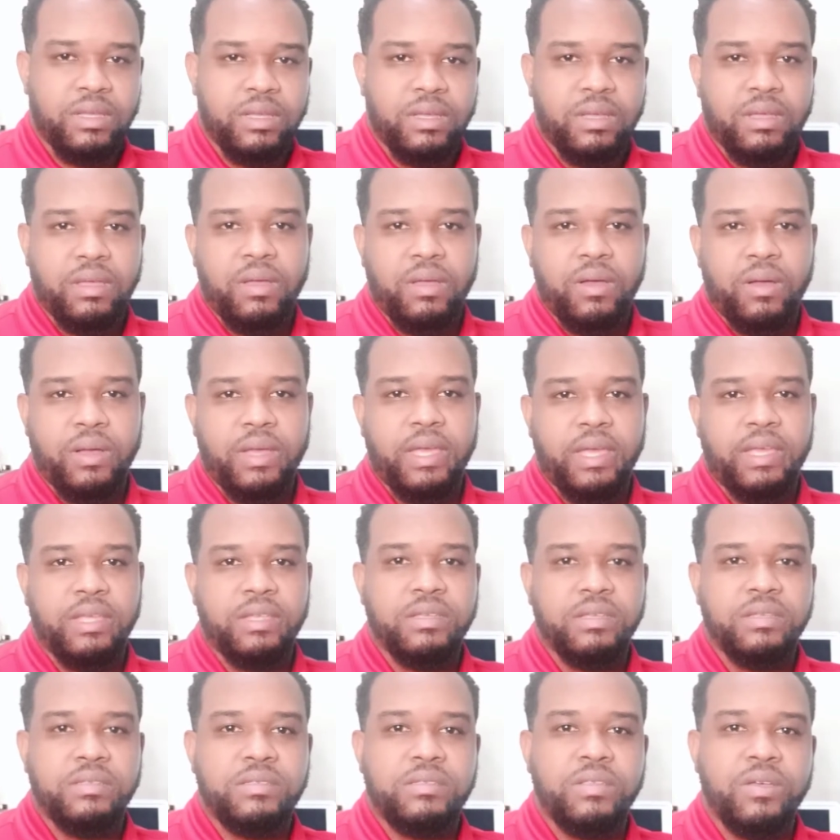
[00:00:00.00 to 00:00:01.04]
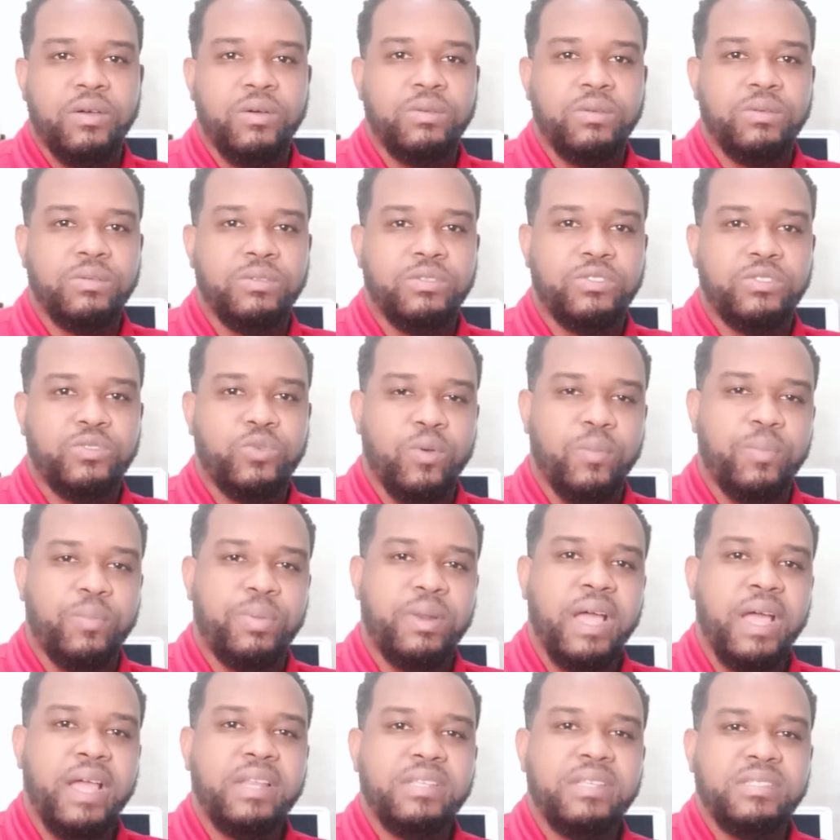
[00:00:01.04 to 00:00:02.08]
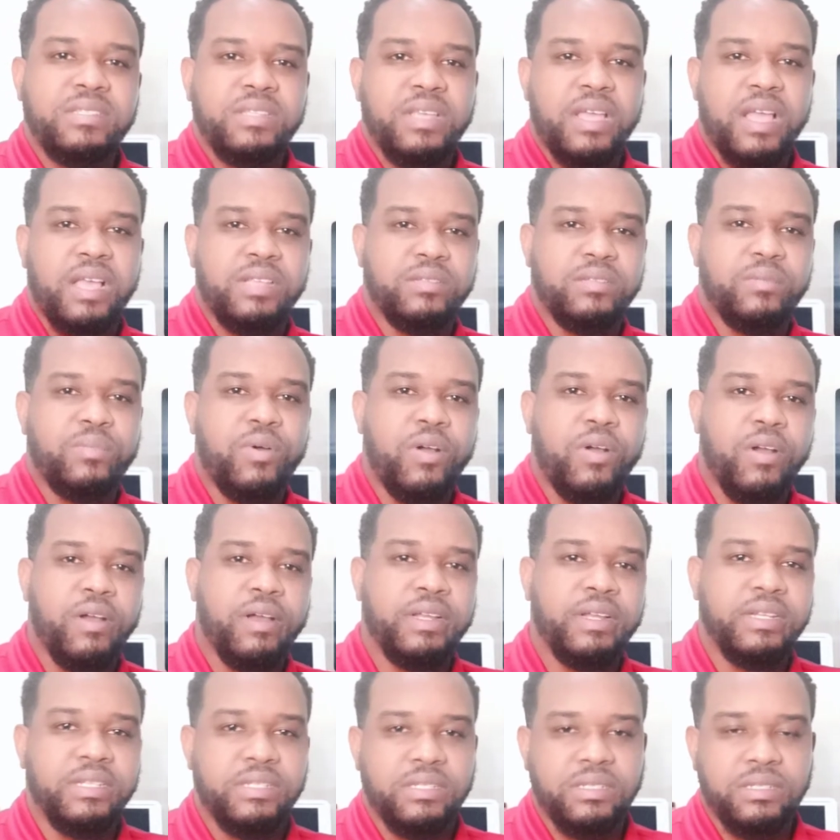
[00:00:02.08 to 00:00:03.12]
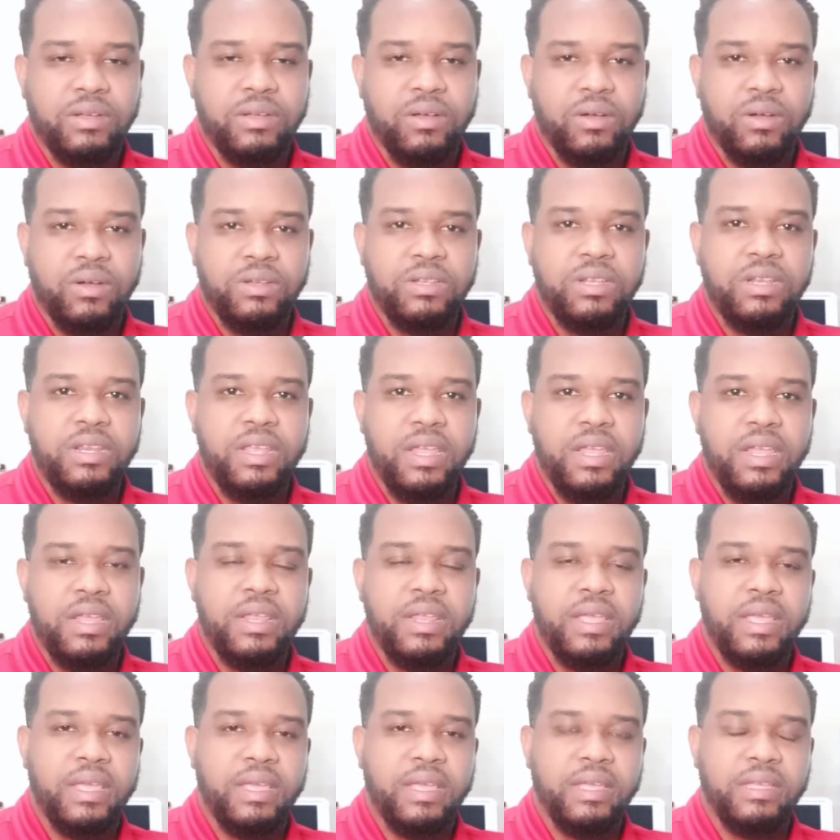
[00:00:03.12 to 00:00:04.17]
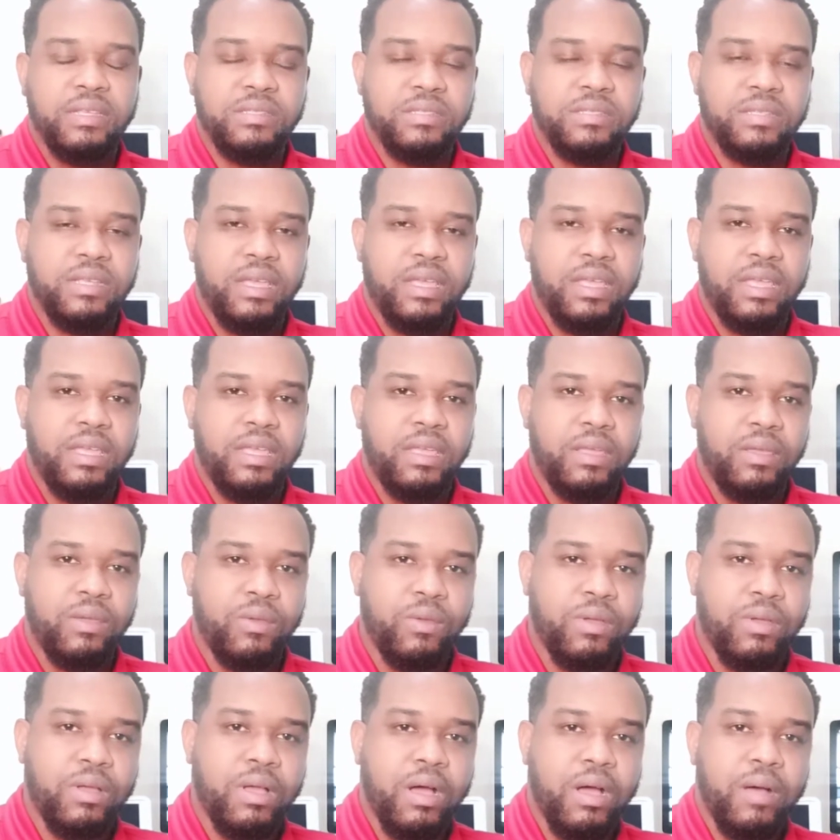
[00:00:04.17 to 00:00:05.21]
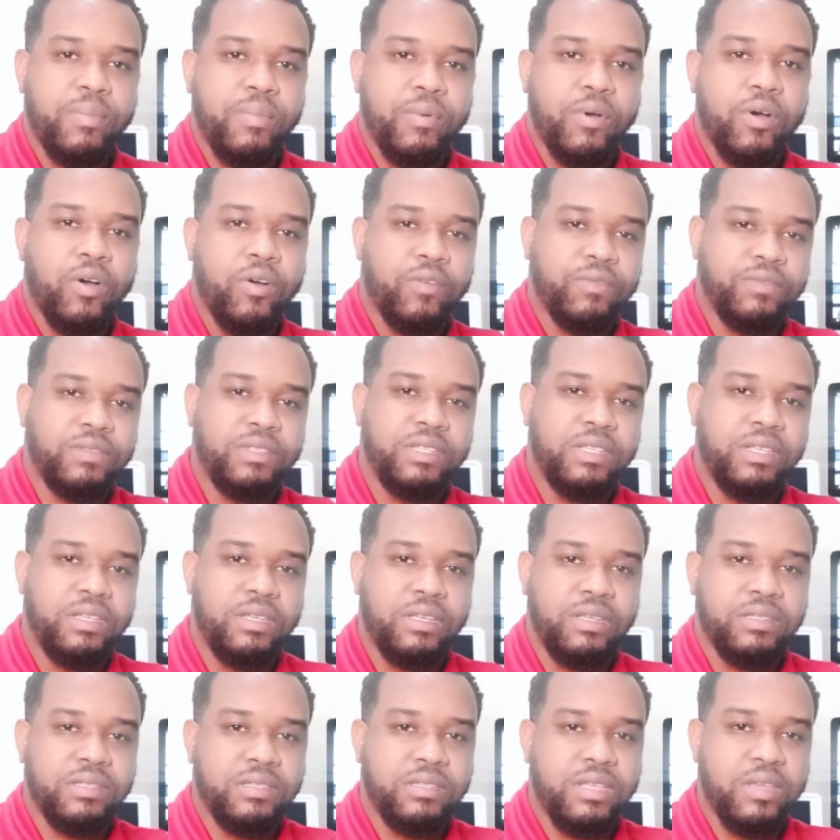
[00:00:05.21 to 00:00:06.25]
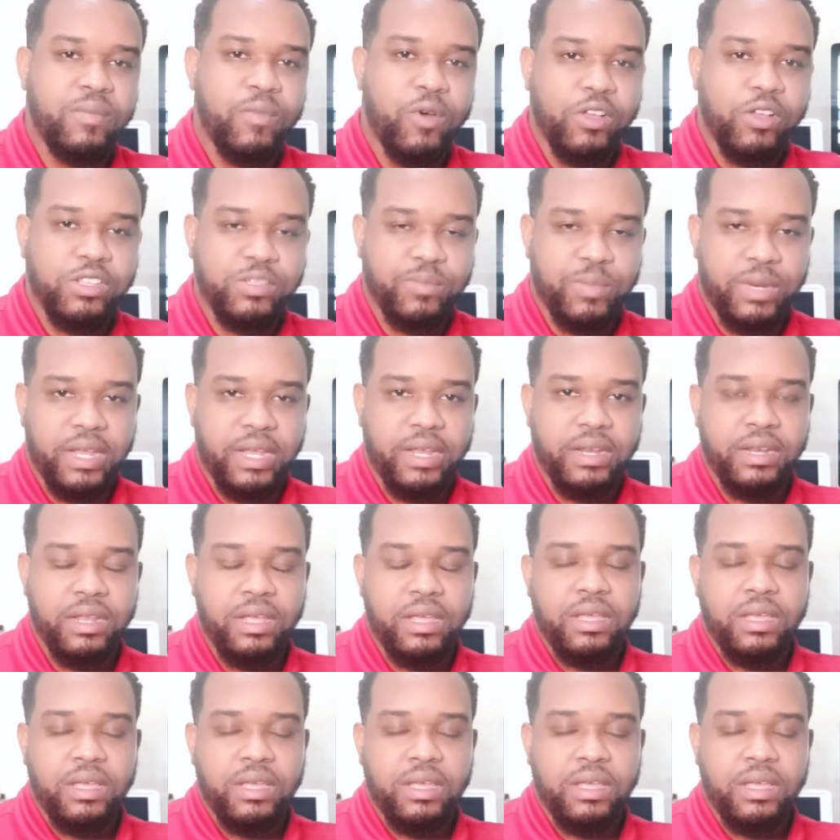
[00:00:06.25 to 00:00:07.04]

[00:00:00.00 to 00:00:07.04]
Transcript: Okay, so to apply this as a porridge, all you need is a cup of the sea moss blend.